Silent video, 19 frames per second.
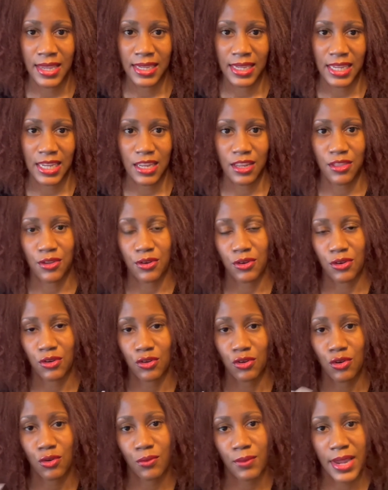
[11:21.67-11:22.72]
either
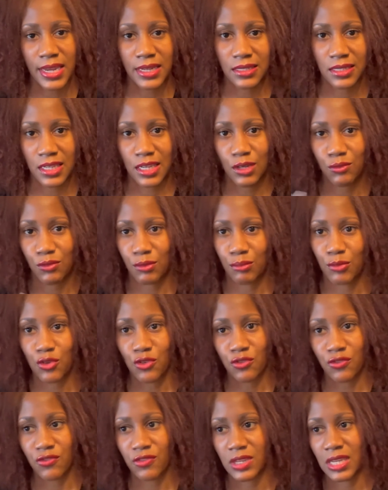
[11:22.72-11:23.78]
correcting,
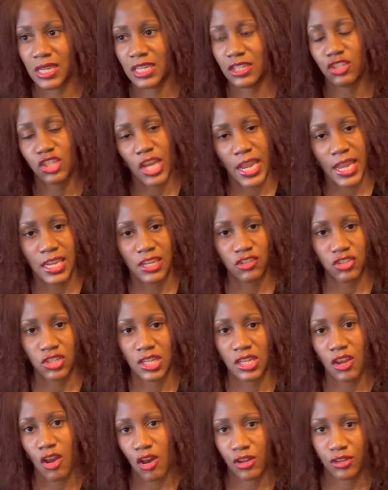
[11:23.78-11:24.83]
removing,
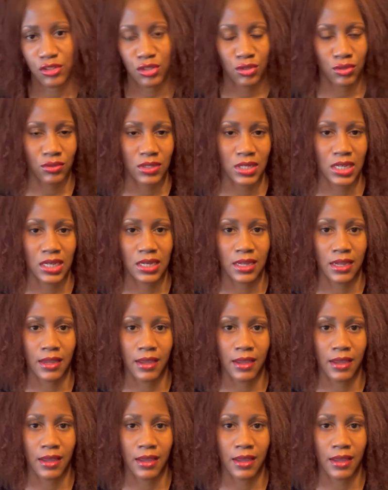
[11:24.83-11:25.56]
changing, altering,